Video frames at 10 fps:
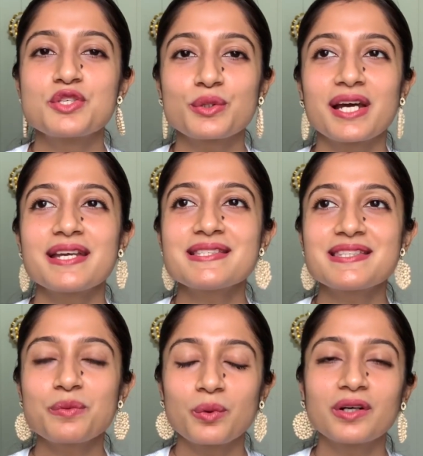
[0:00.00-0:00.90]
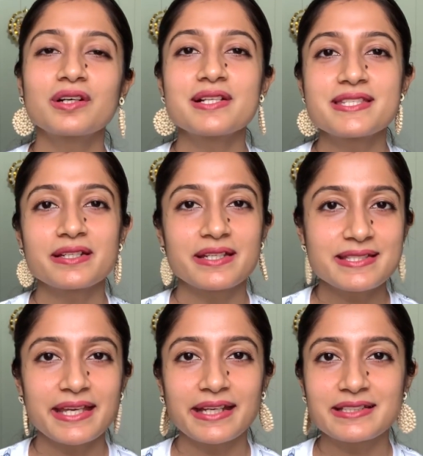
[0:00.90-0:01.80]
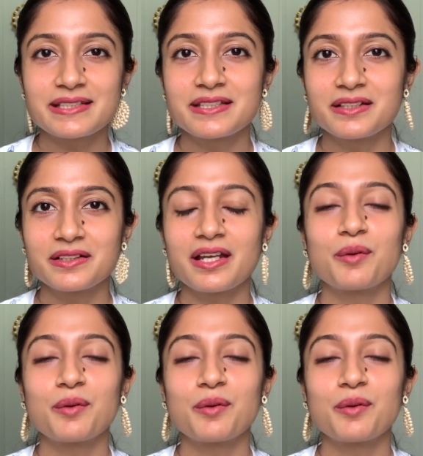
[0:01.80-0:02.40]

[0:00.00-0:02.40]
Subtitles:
So guys, the work culture is hectic here,